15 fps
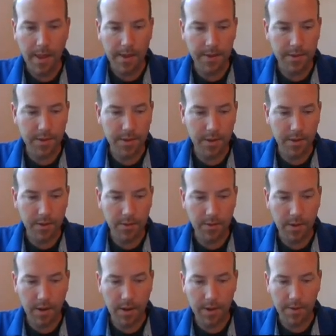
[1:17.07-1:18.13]
And
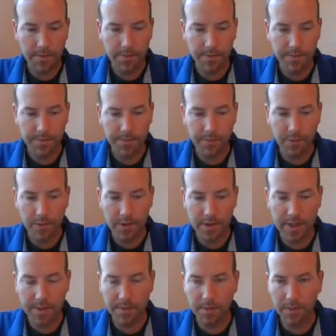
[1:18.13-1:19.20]
so, for
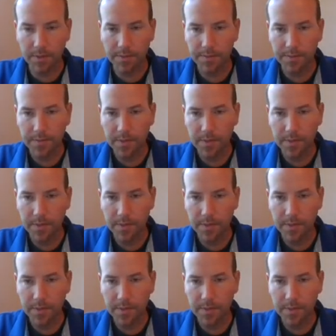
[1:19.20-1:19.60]
example,